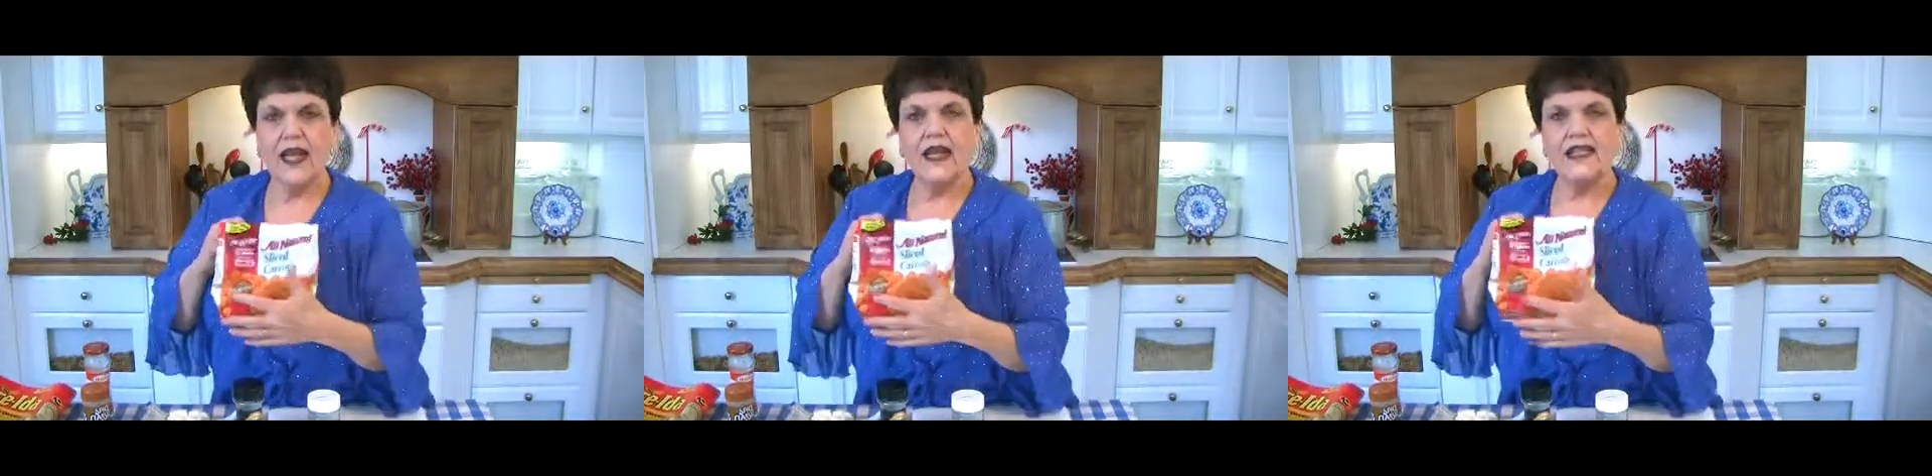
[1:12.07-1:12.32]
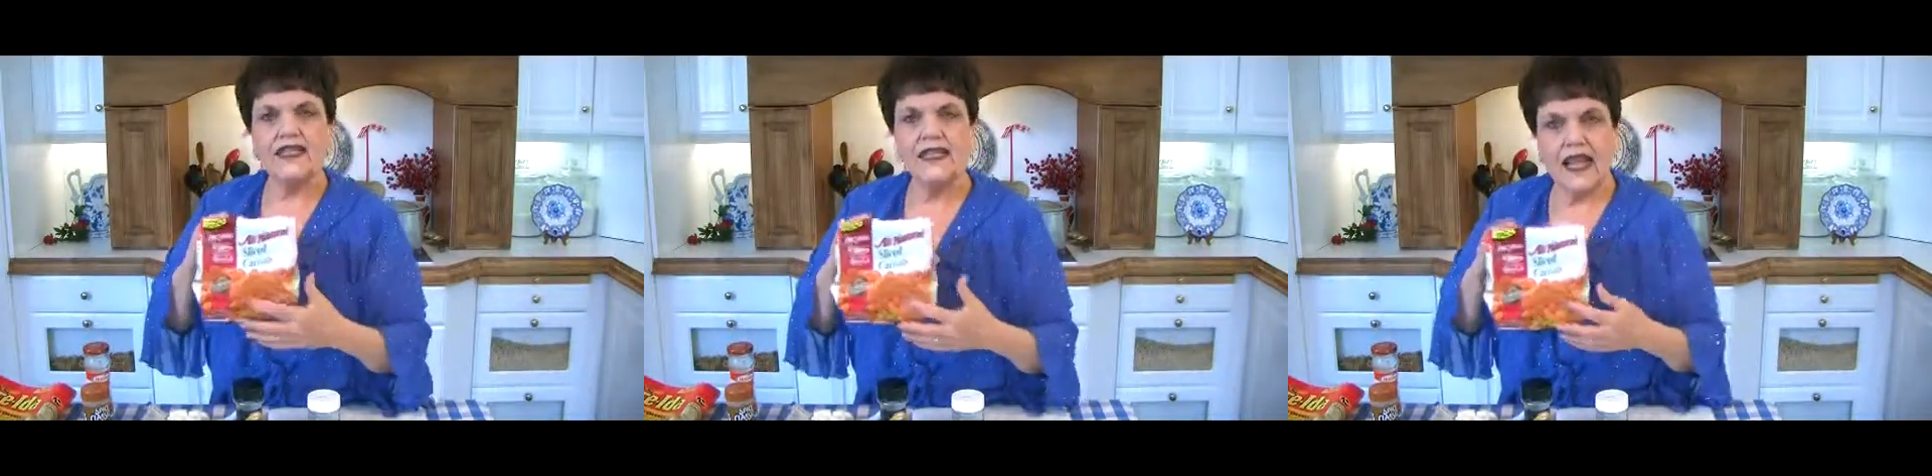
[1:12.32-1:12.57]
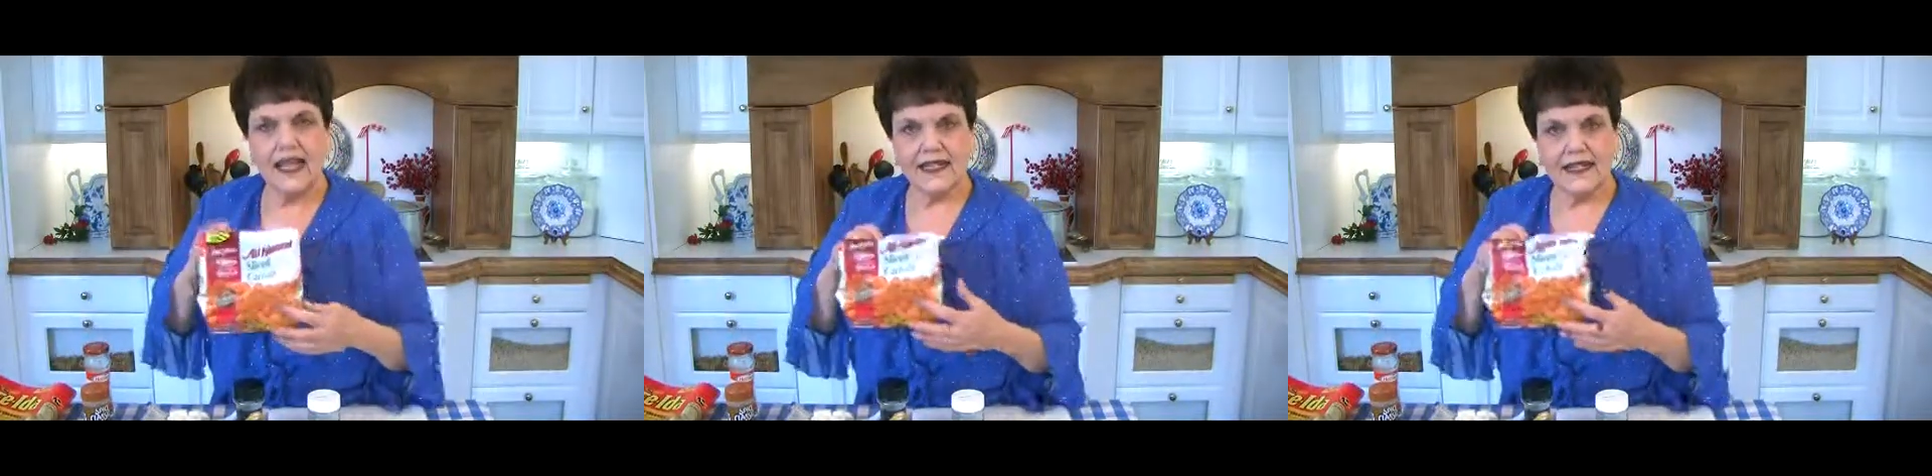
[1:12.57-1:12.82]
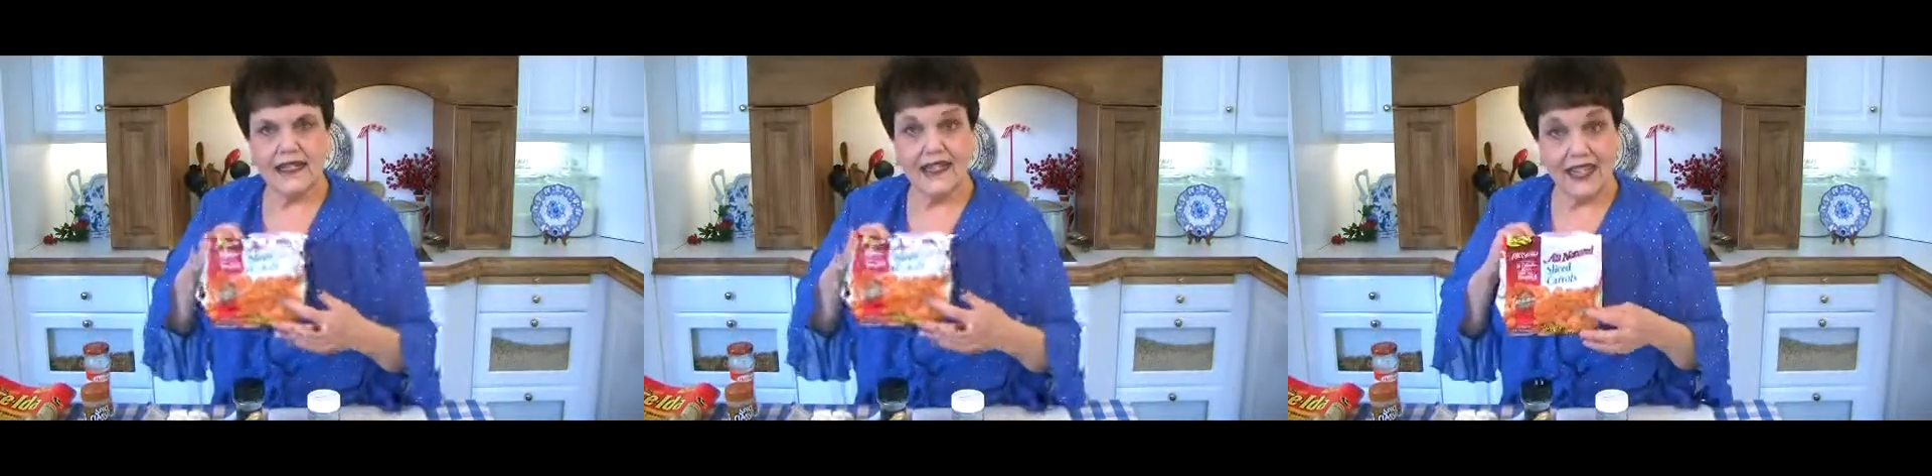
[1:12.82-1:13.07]

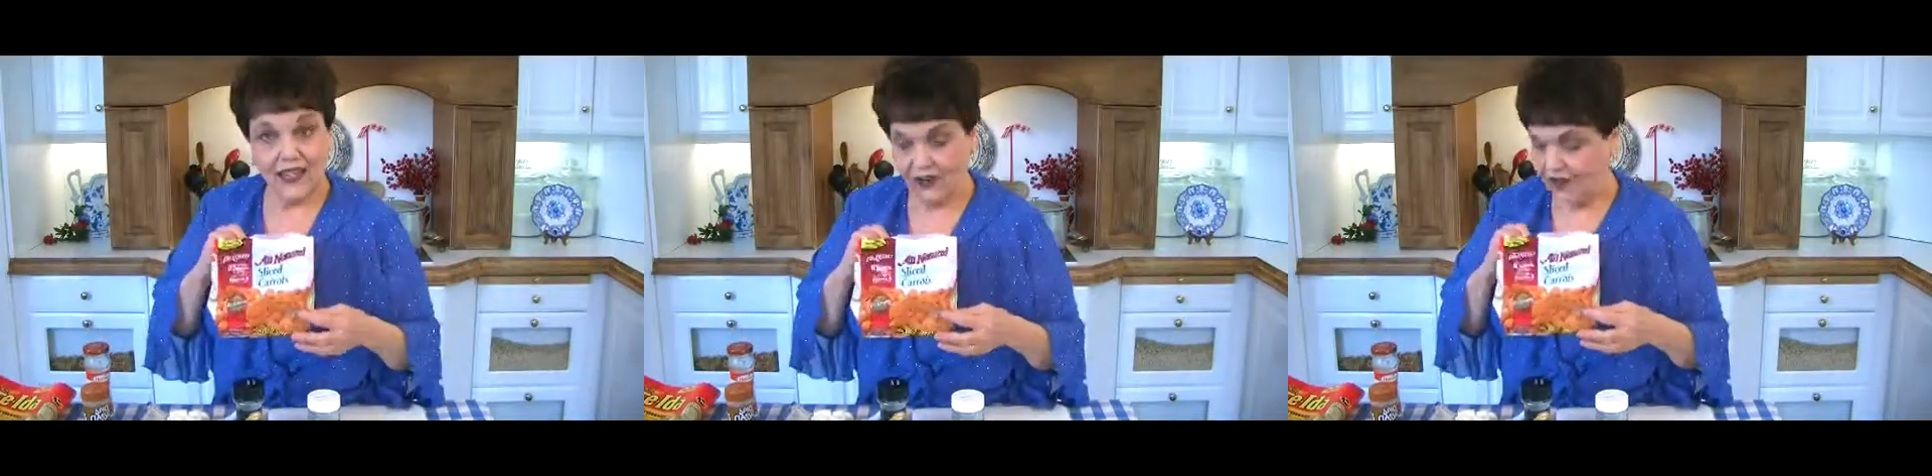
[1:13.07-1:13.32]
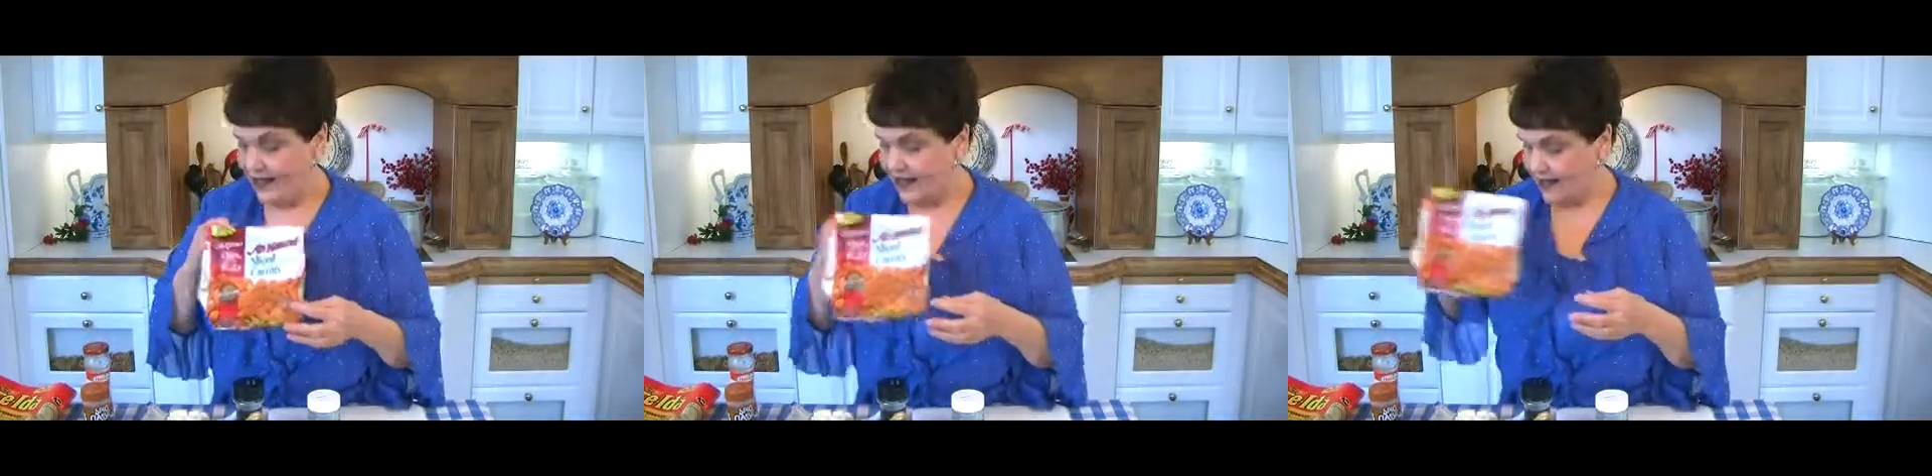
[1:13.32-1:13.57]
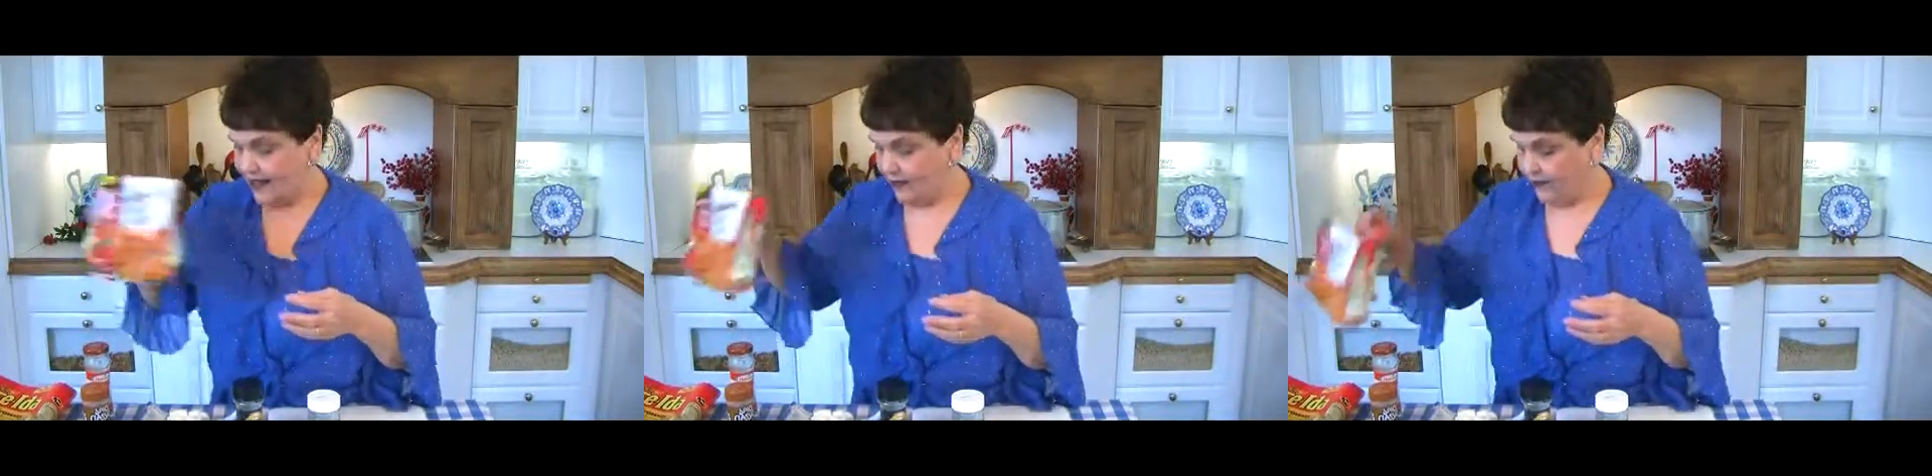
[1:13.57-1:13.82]
sliced carrots,